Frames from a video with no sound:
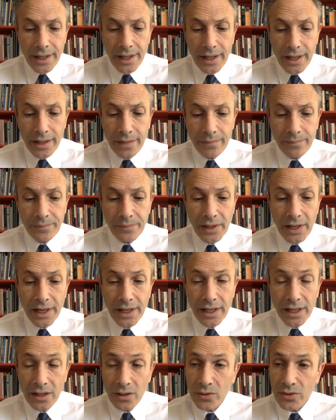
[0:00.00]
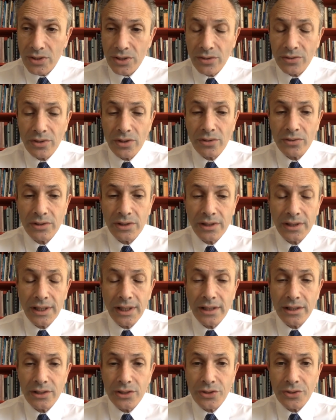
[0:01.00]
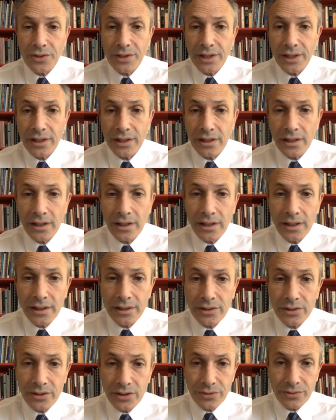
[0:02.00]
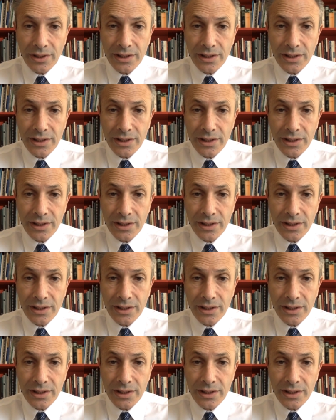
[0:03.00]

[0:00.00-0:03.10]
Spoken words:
And I also note that during Dr.